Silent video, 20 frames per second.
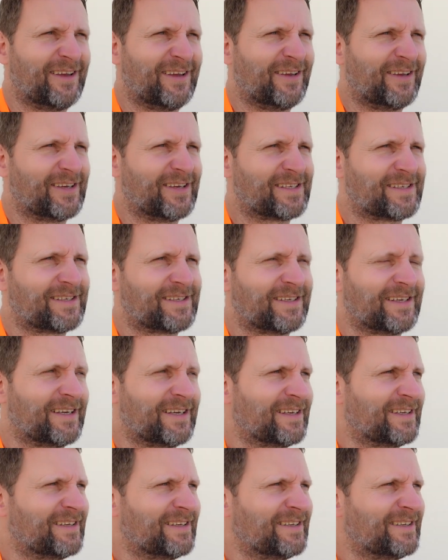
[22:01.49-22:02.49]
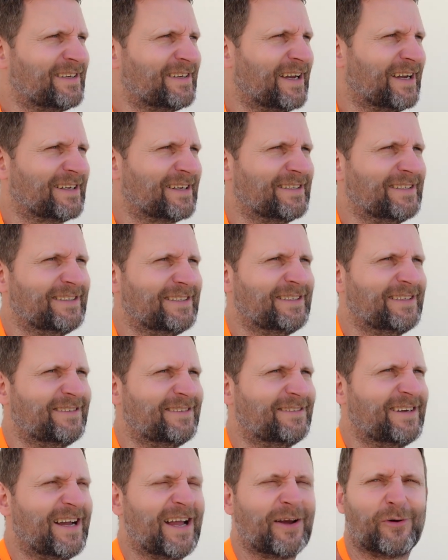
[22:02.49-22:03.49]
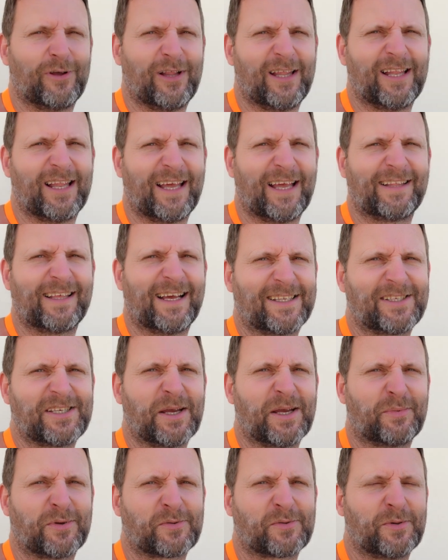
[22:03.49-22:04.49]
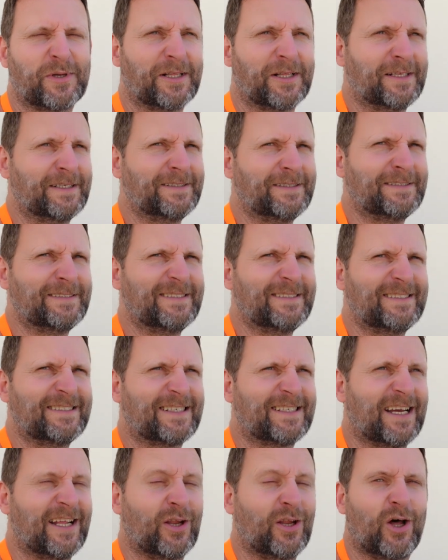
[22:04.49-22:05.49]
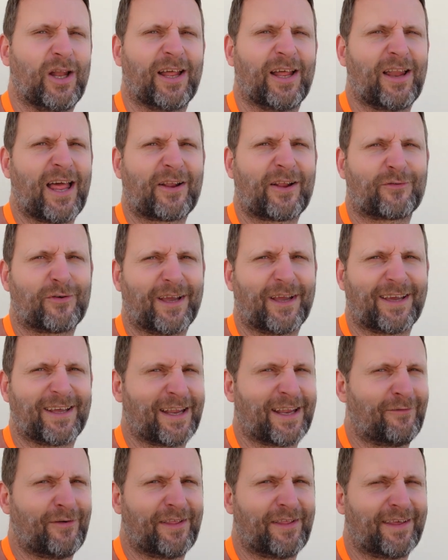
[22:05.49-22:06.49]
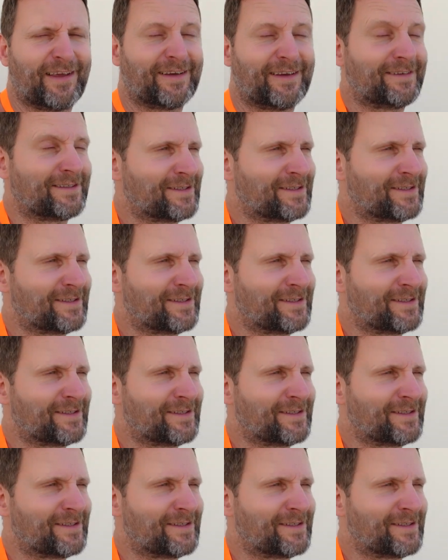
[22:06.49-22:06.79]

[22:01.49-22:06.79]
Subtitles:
because yeah, I really like ship as well, and all electric and everything.